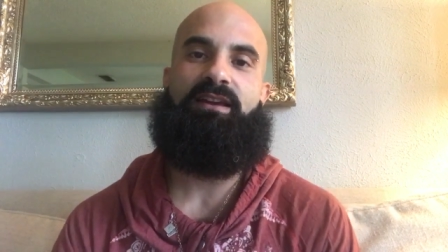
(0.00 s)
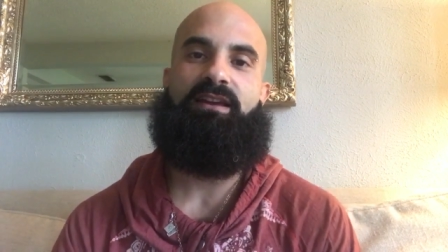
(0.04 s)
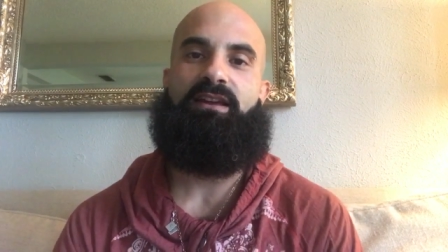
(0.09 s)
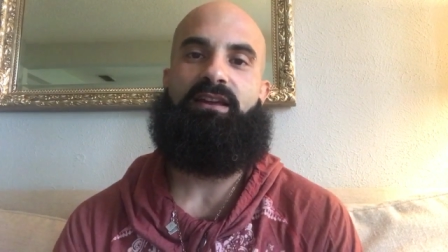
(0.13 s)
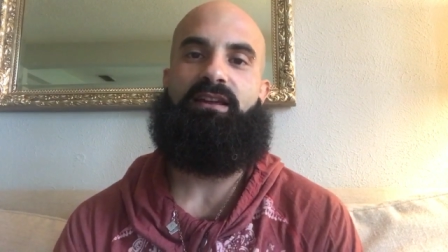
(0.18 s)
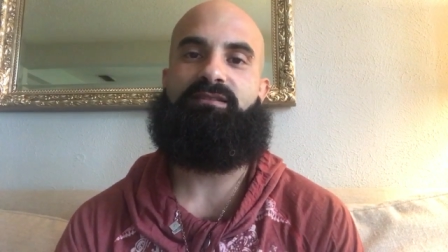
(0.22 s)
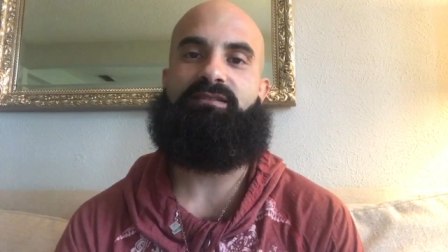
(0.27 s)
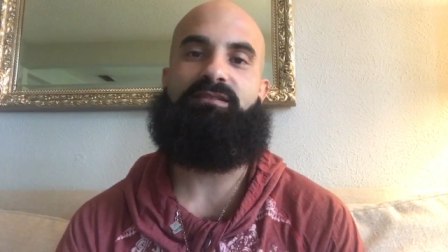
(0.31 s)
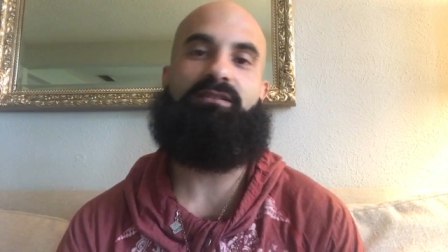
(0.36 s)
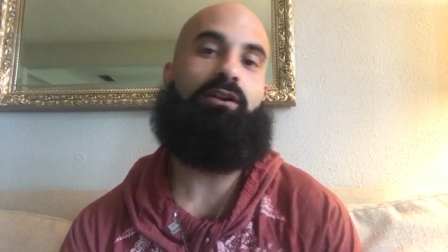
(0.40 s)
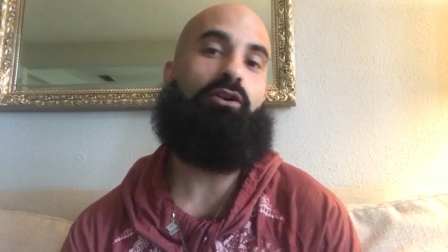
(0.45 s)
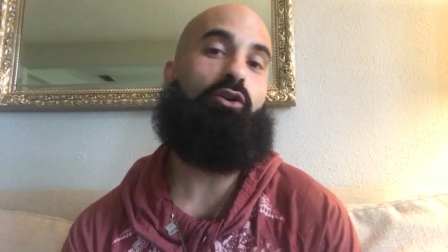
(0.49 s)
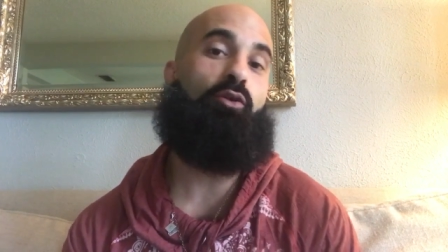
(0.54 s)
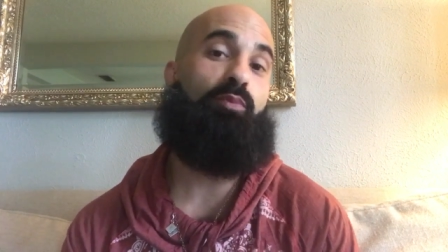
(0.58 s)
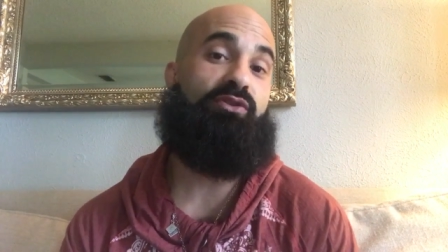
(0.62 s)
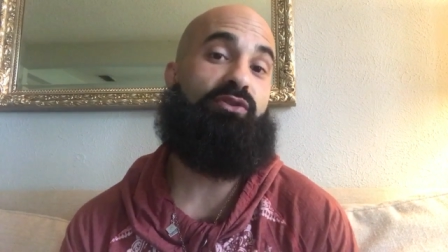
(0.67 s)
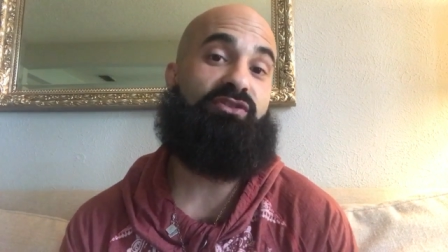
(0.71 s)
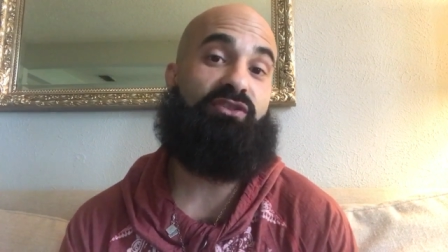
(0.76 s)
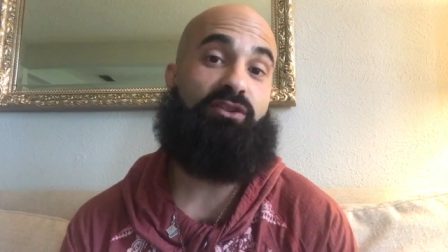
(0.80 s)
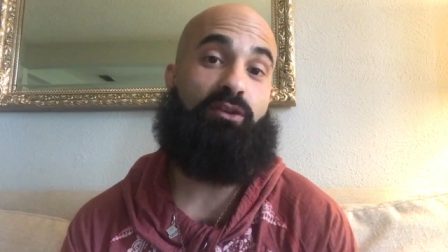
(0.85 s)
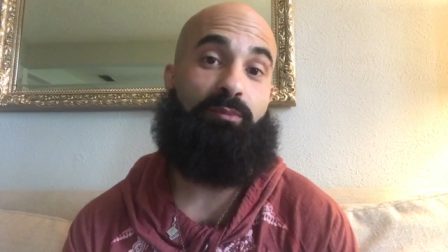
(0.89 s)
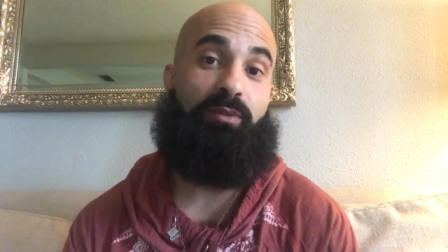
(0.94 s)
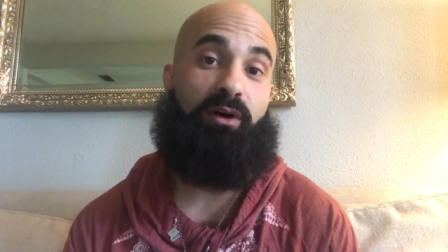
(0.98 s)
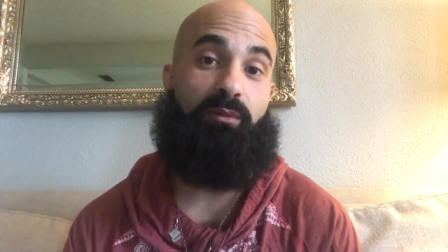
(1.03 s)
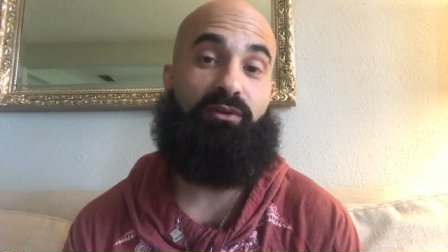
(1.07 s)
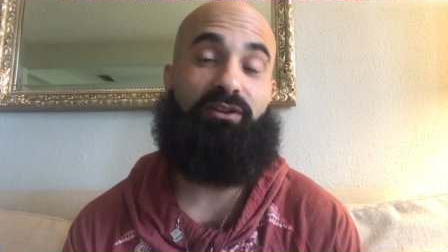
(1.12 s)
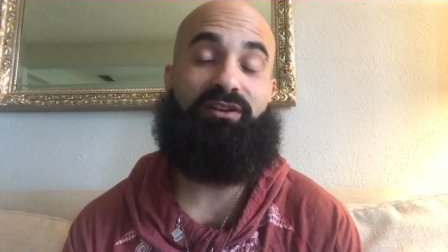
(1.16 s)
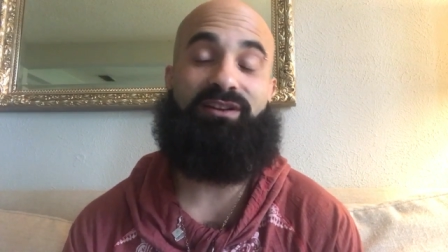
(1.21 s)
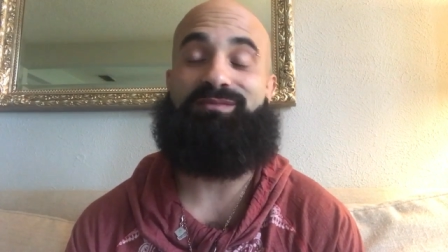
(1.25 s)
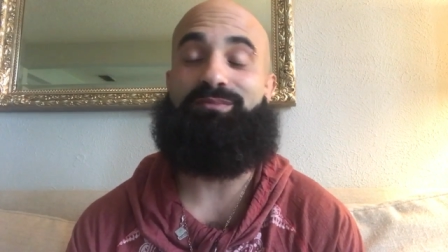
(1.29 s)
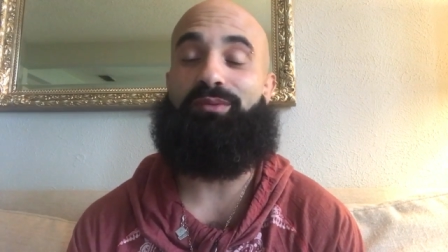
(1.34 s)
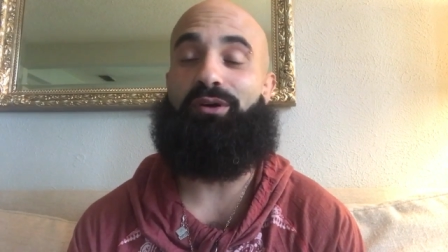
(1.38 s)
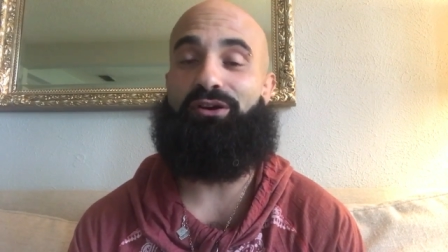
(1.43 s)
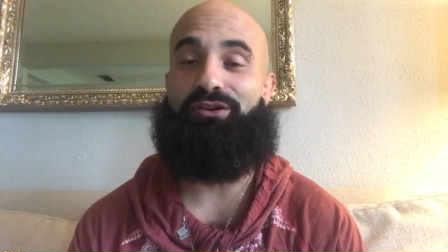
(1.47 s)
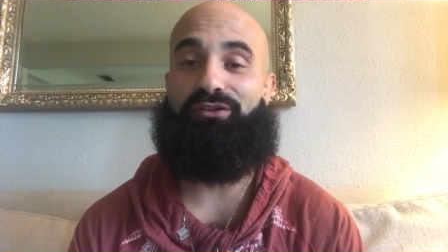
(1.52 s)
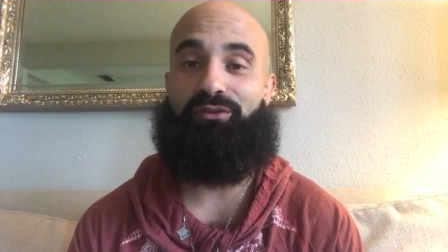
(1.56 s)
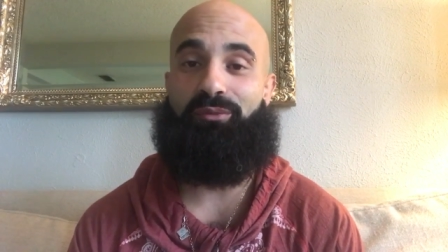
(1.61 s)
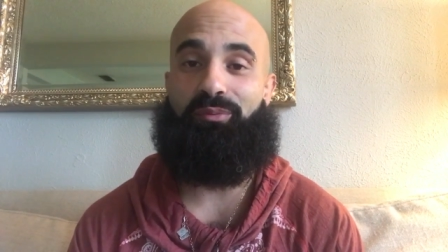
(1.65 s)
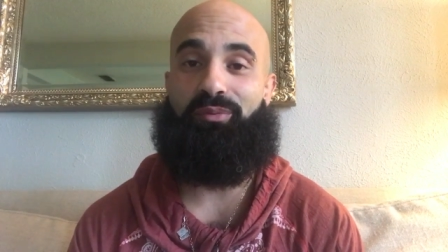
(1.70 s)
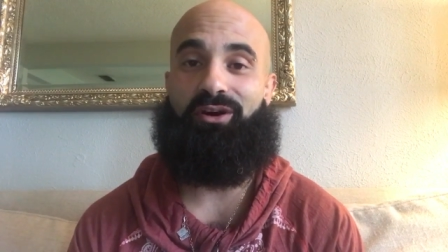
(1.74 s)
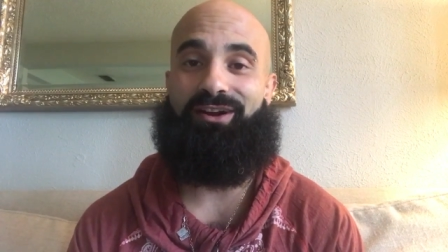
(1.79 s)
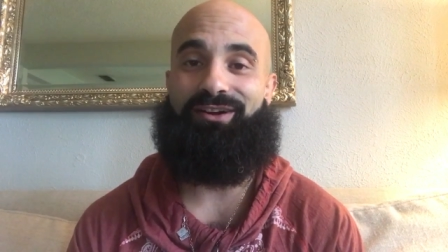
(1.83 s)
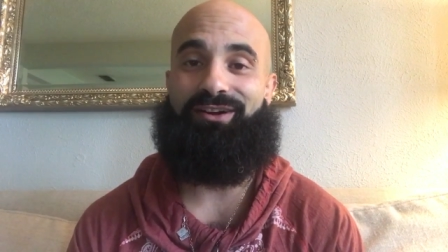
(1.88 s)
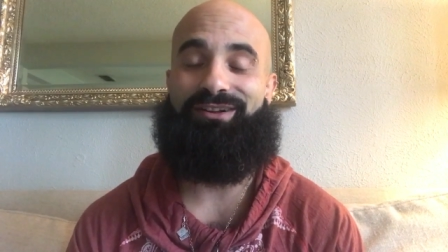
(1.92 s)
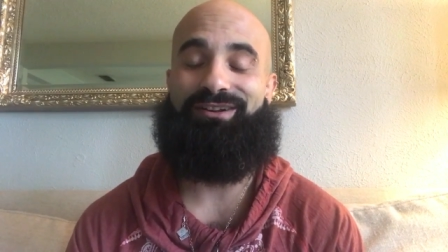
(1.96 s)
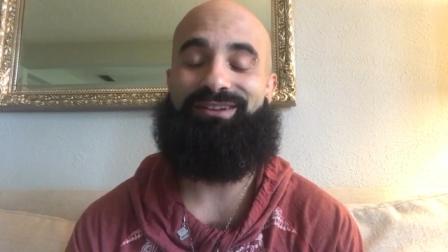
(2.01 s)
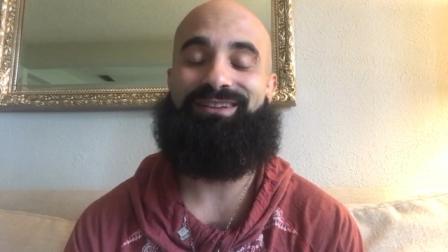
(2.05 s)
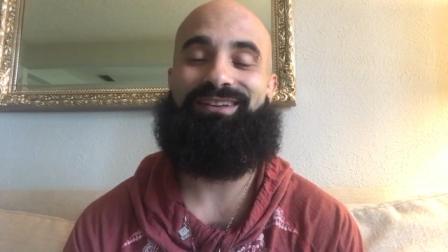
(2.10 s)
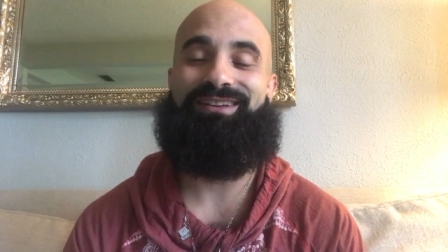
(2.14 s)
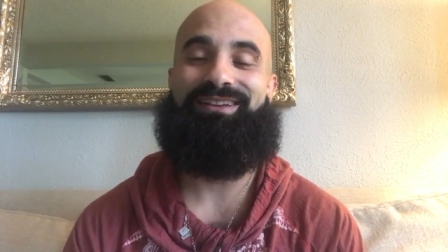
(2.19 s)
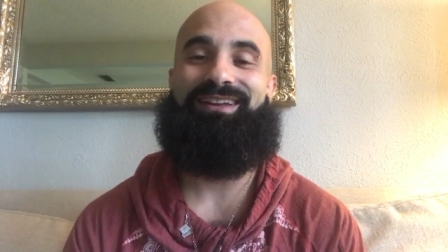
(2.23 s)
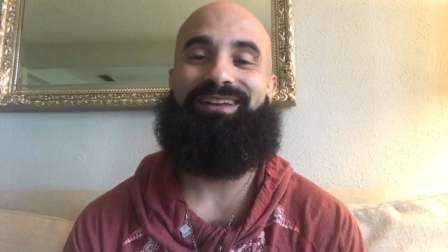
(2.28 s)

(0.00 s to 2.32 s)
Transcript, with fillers: It's not open to the public. It's part of the product.